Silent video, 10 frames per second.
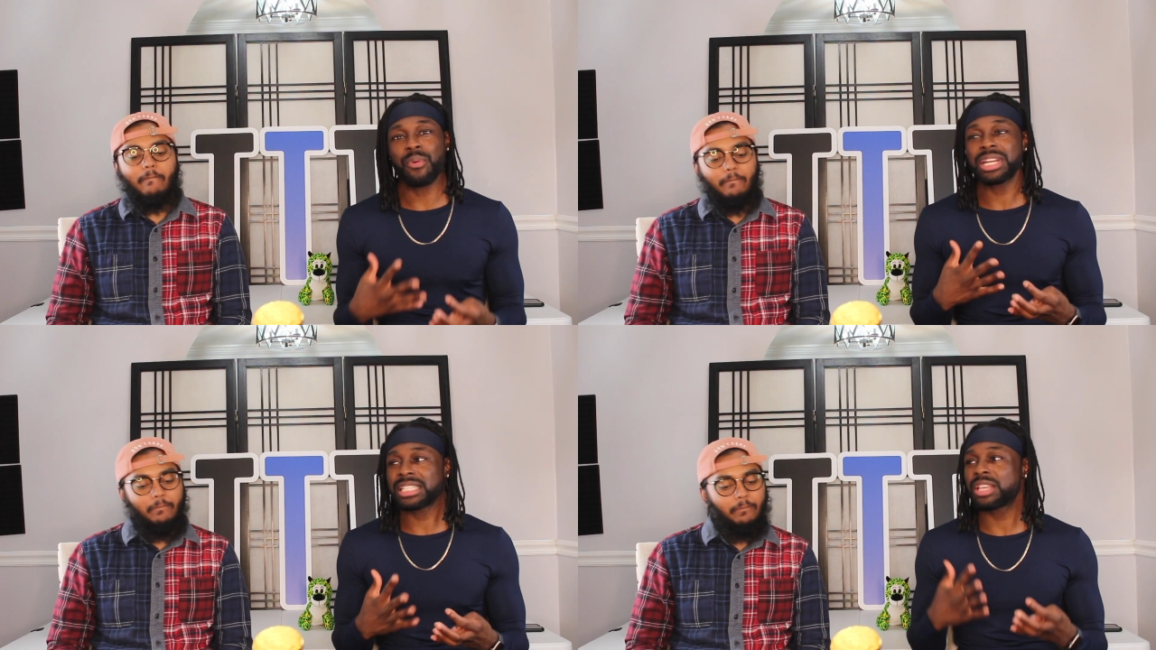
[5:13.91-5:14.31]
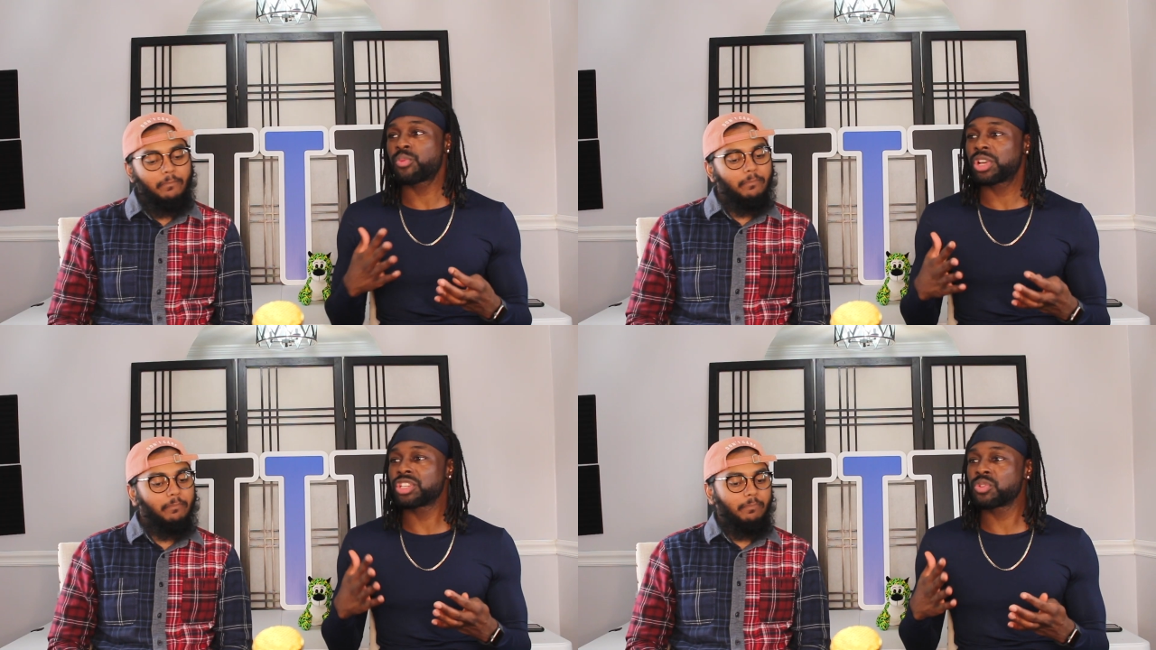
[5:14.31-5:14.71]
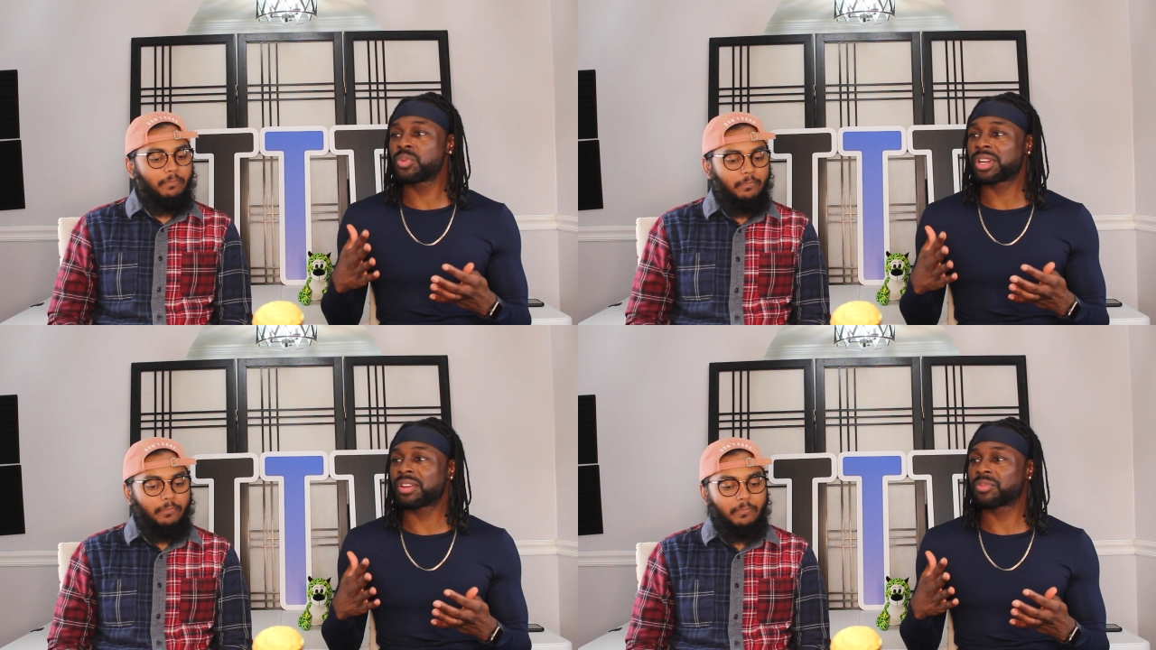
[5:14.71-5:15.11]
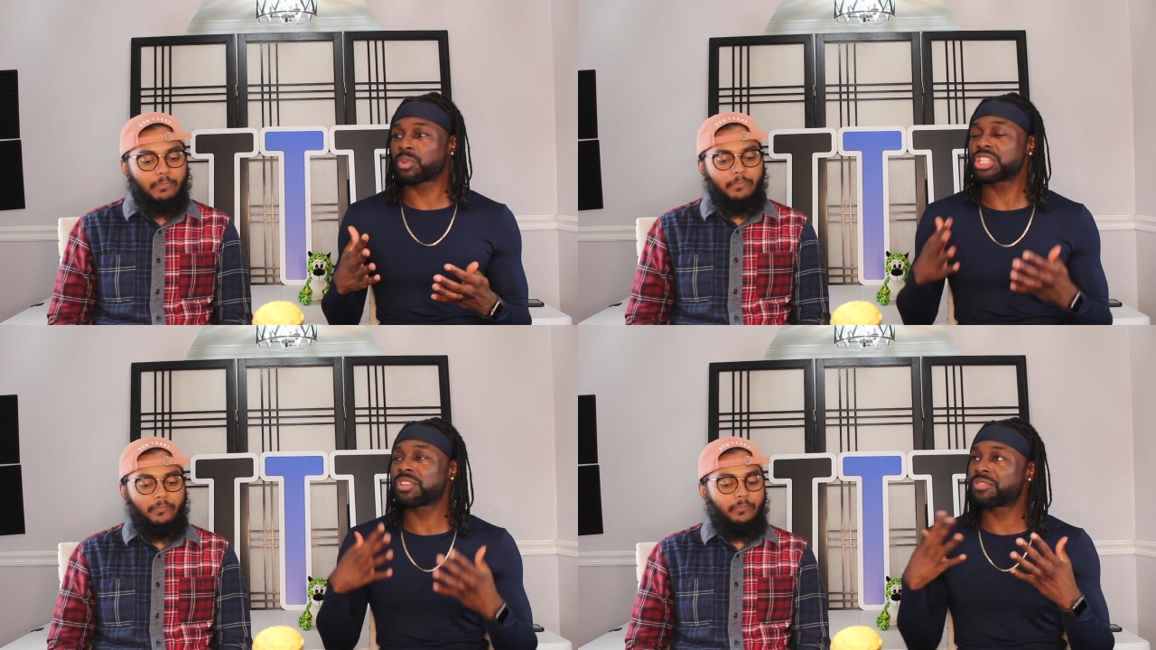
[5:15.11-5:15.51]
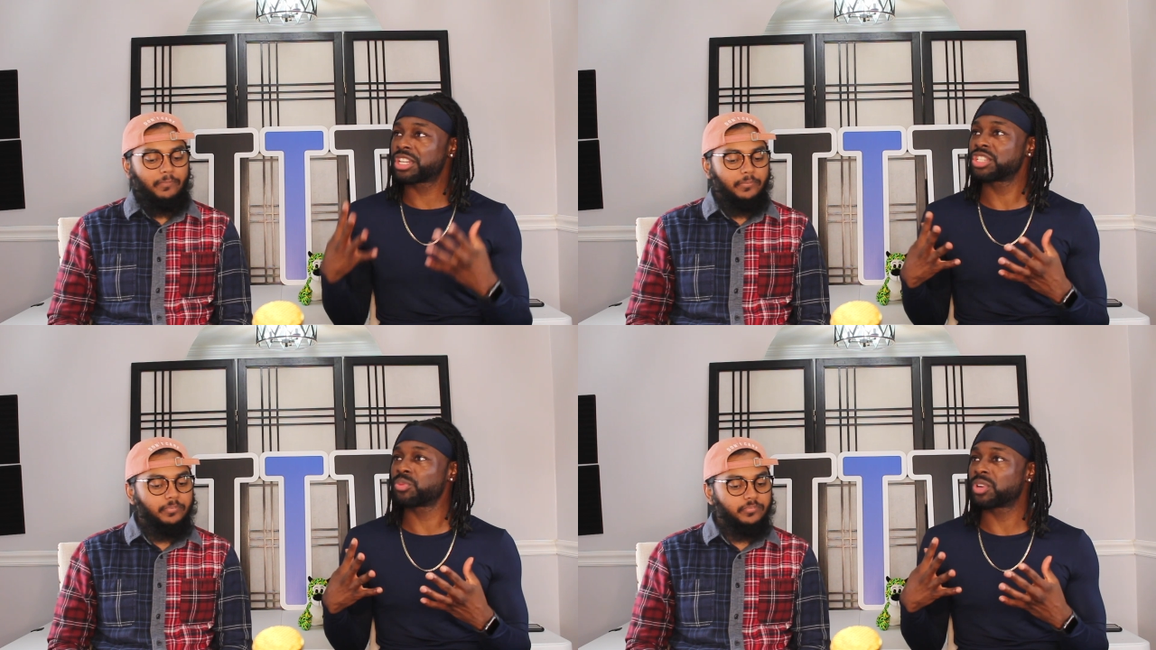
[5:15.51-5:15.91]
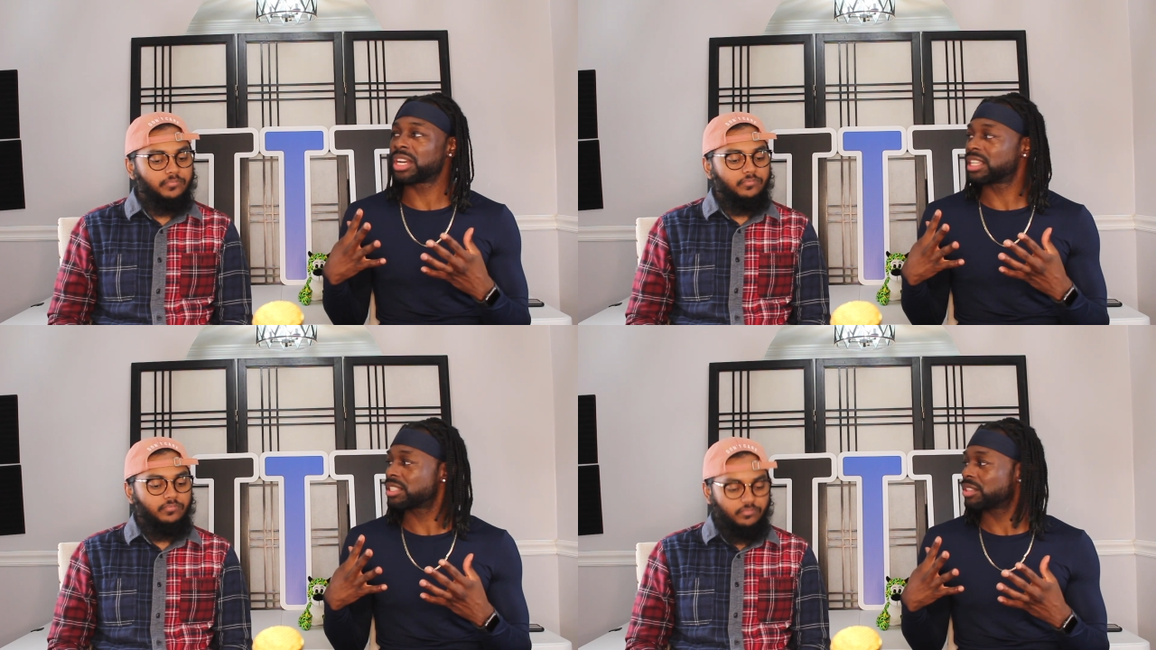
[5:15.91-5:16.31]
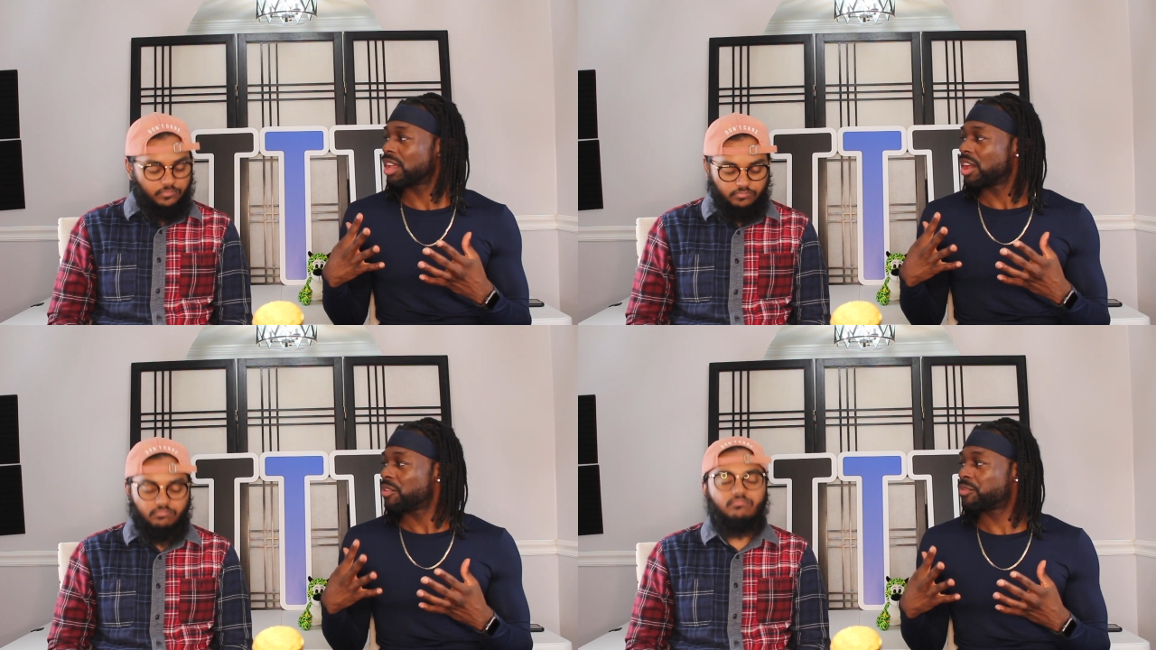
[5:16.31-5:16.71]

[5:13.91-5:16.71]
Speaker 1: want to see what you would have what your vision was mm-hmm.